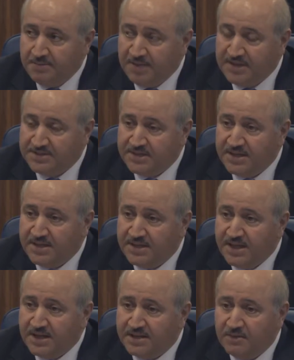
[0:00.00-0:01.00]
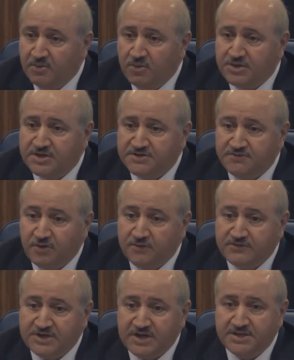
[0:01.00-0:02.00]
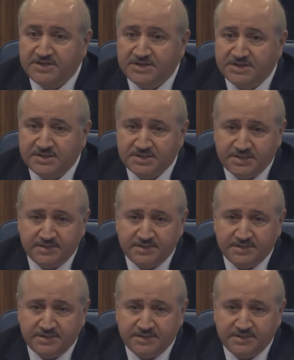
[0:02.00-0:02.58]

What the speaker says: by saying that the world is full of challenges,